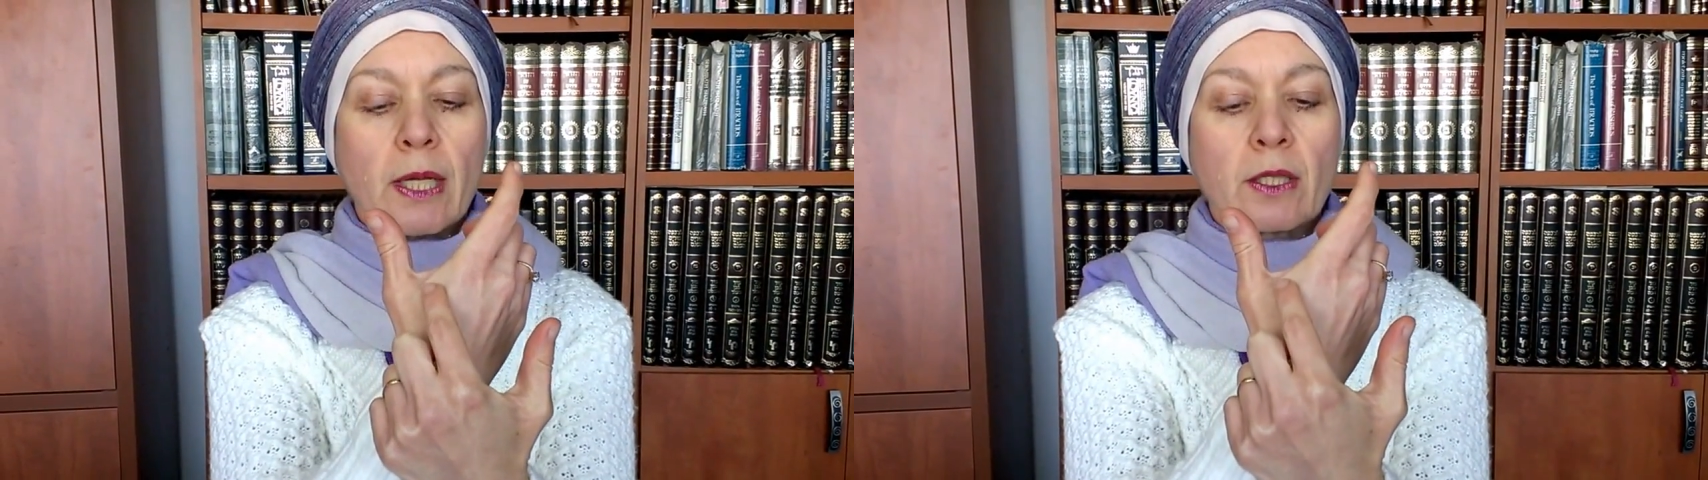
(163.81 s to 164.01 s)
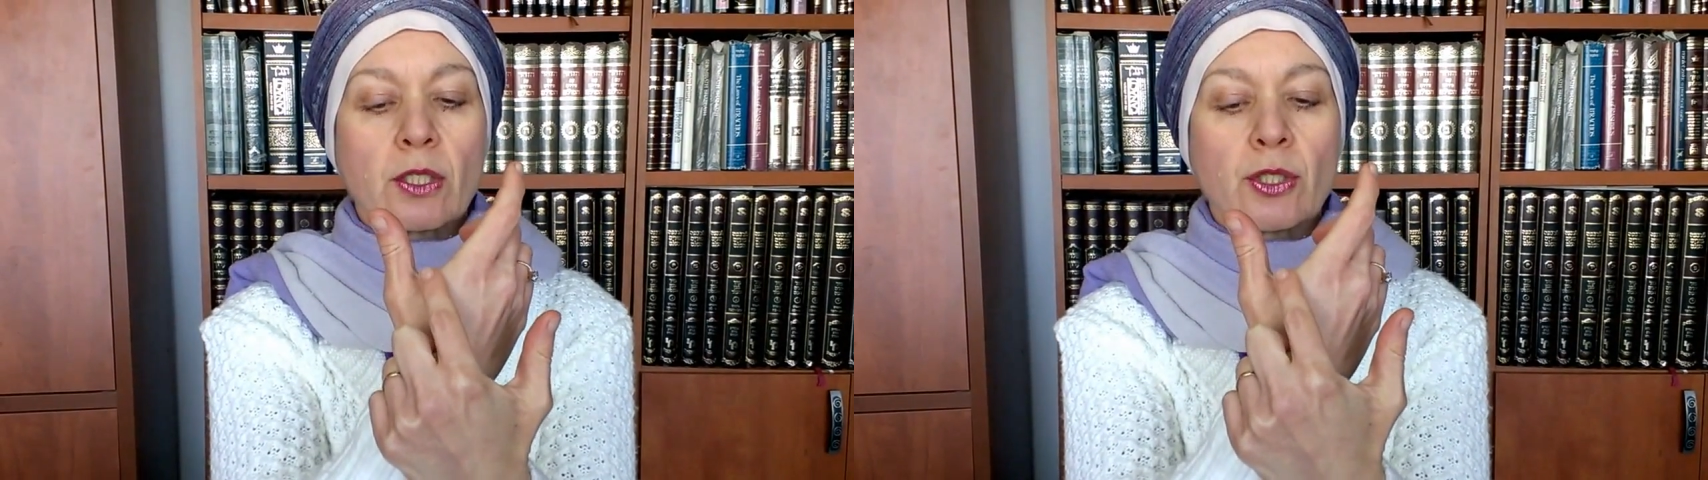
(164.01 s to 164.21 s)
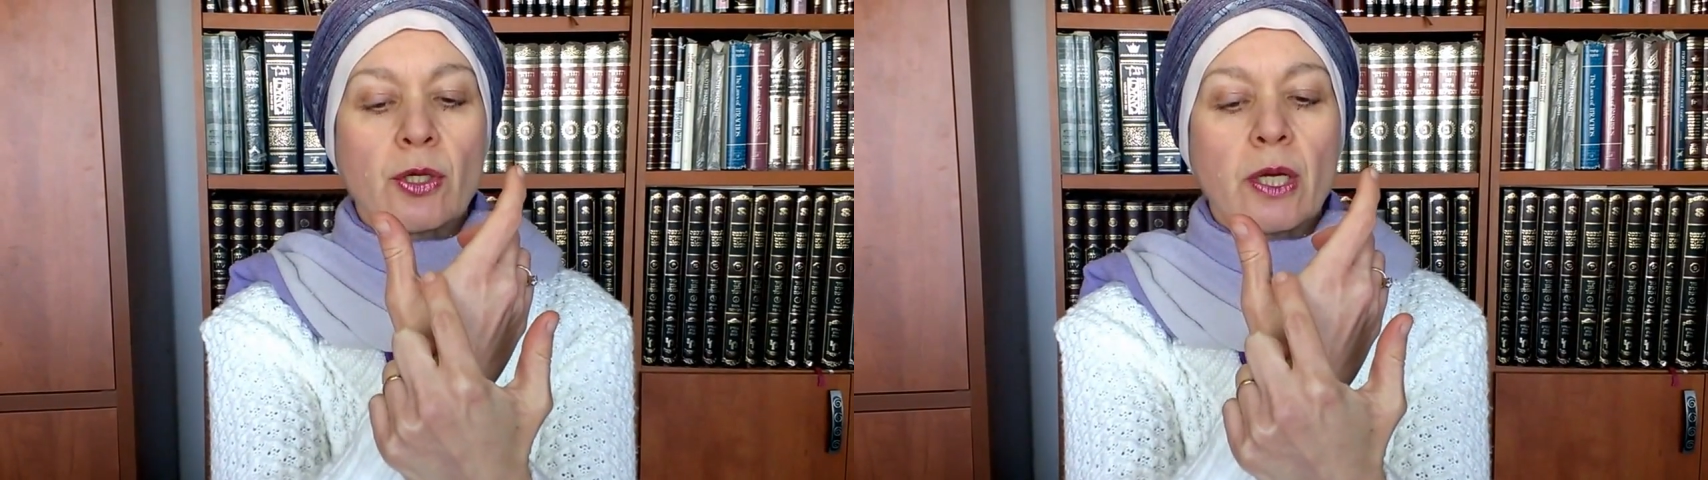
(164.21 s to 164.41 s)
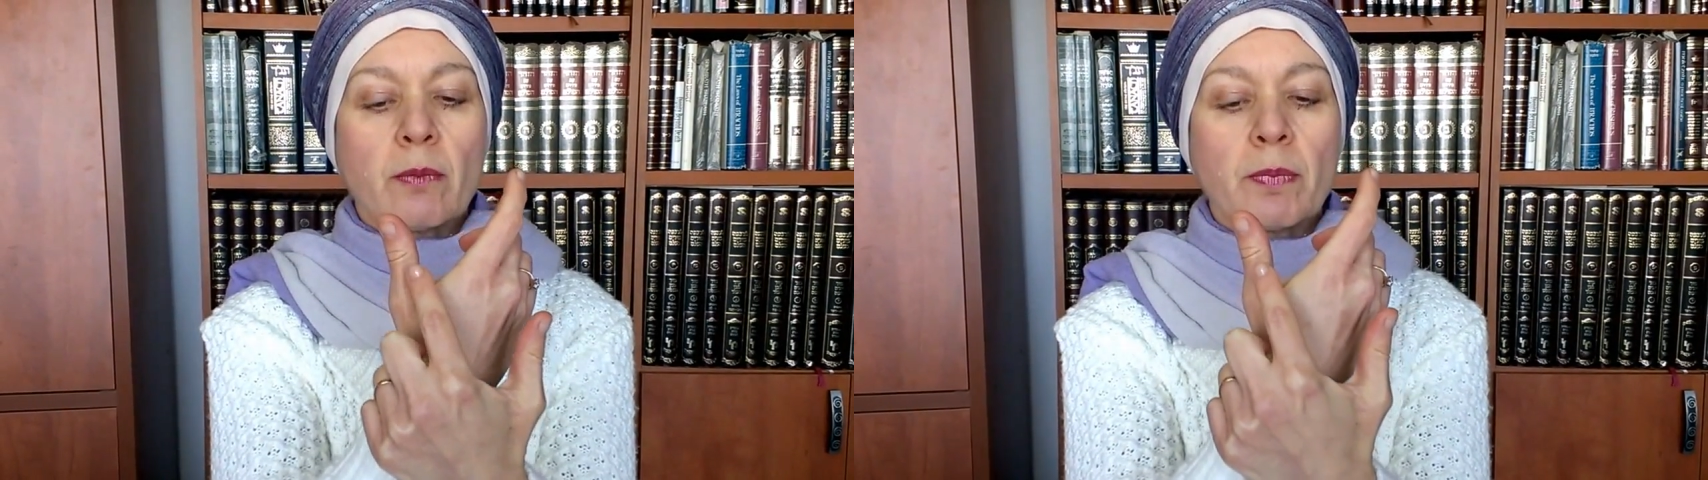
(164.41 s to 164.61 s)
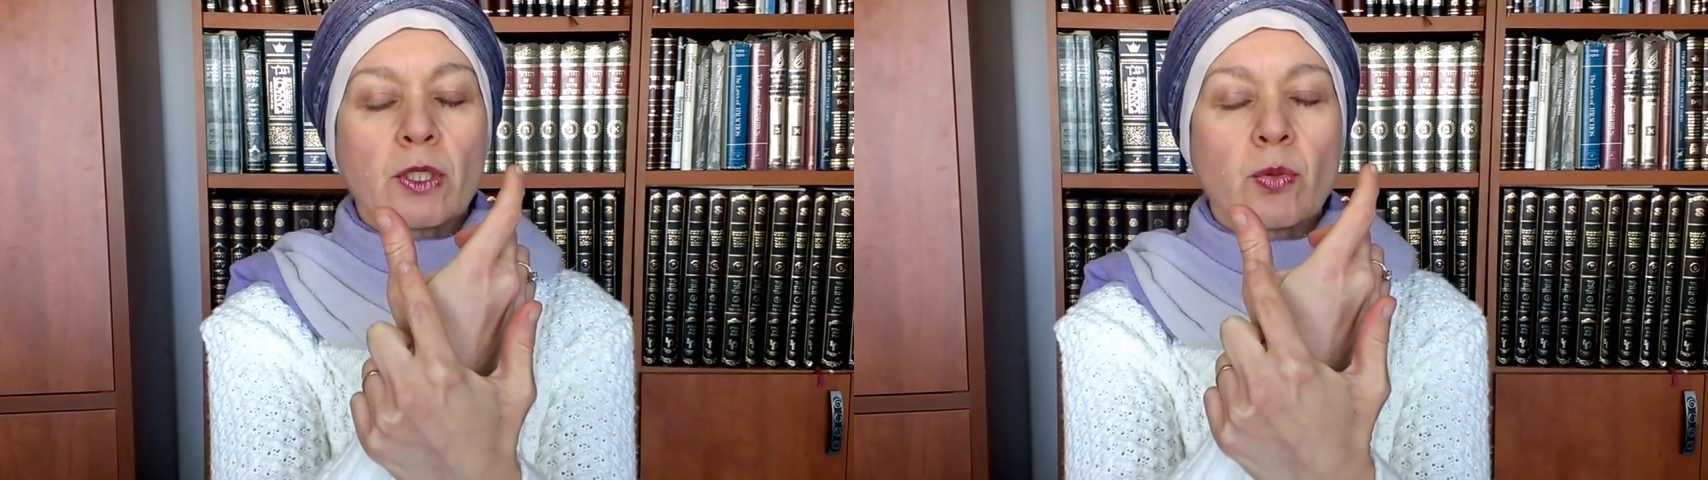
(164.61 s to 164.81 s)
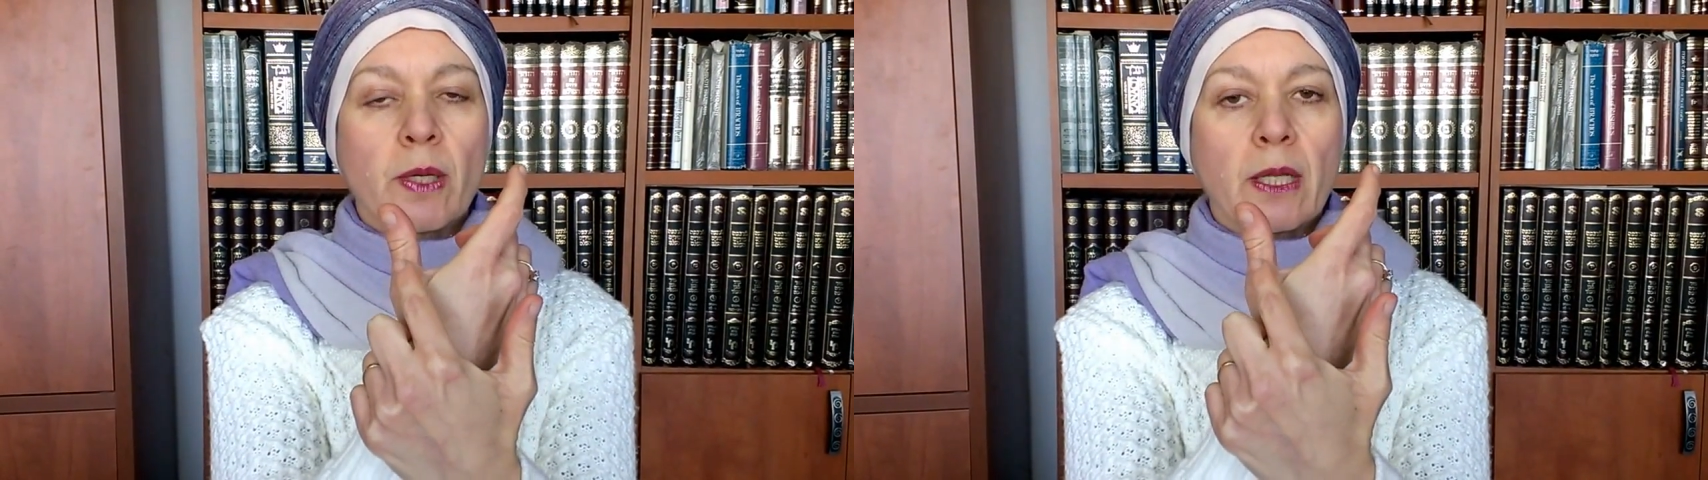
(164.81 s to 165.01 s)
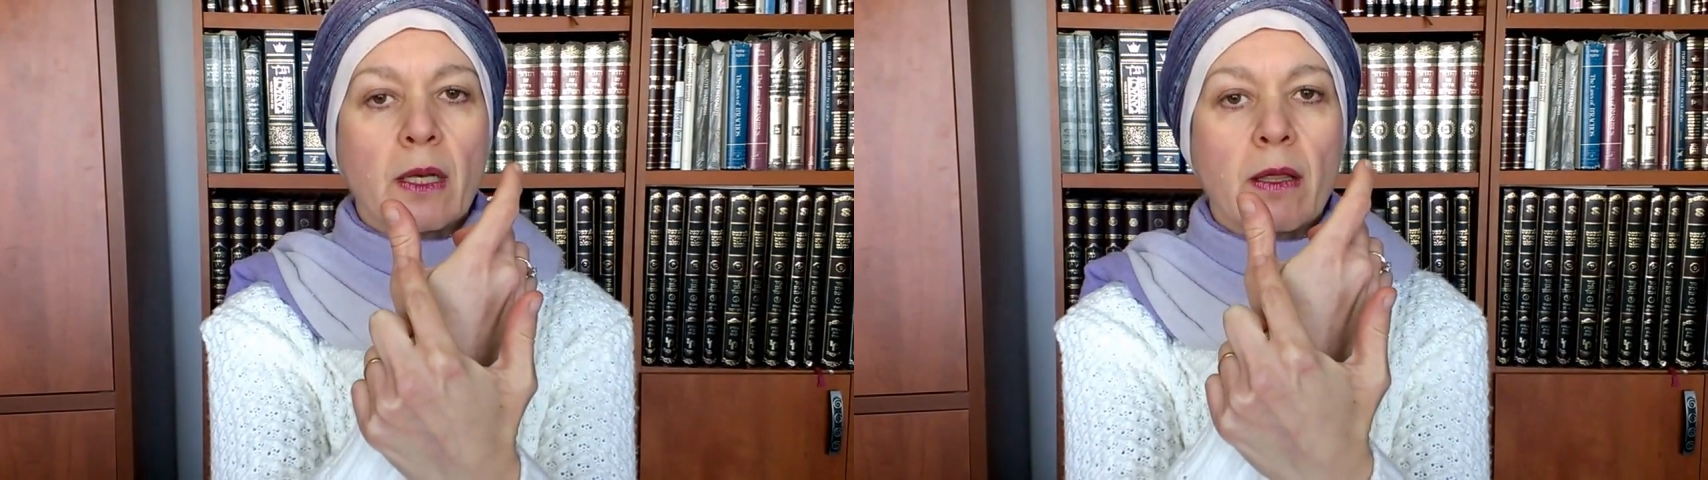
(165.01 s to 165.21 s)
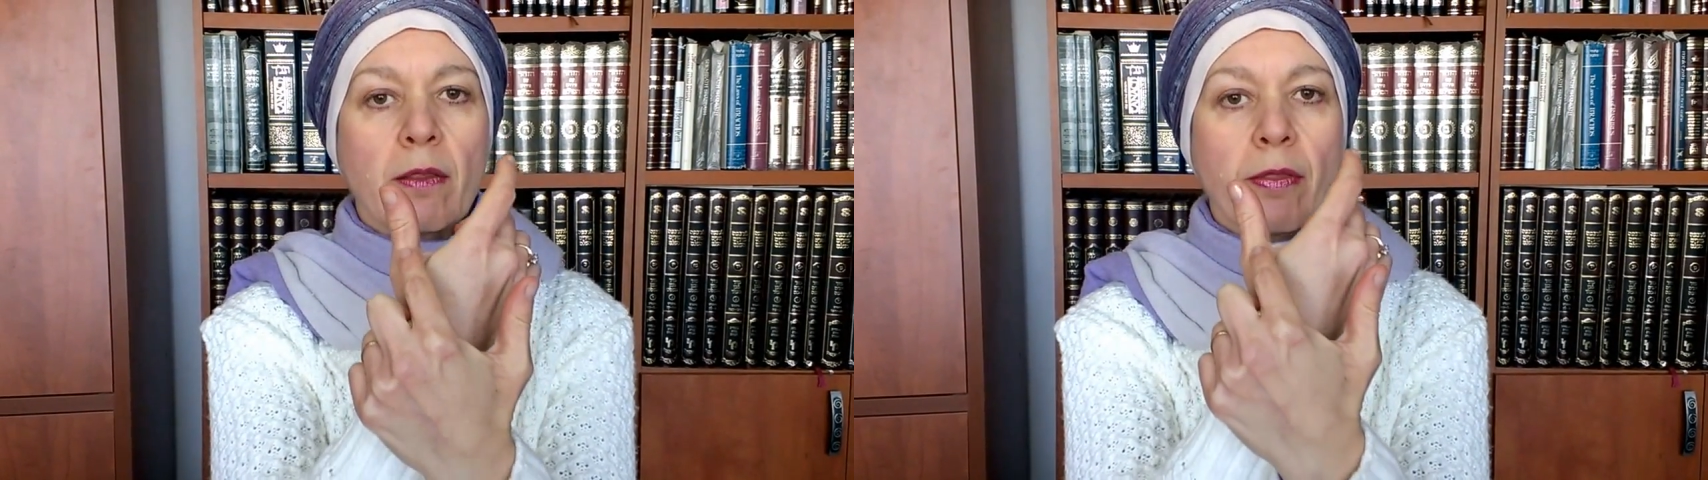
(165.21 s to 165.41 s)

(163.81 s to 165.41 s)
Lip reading: at the joint between